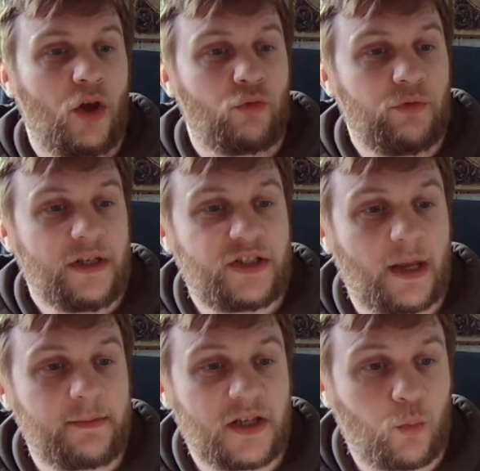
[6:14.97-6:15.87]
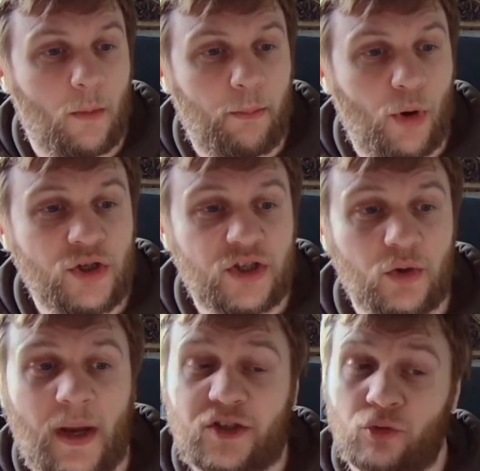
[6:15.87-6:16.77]
Reece James is
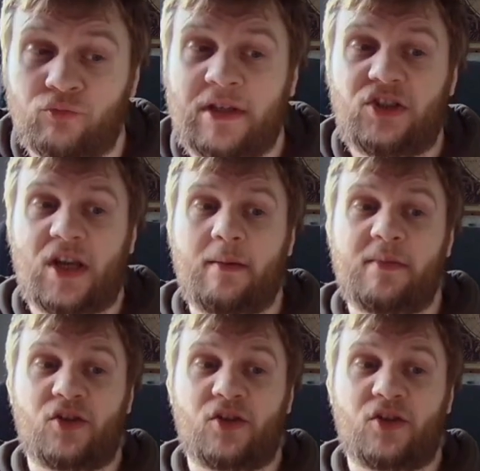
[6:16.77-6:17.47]
1.28. So Reece James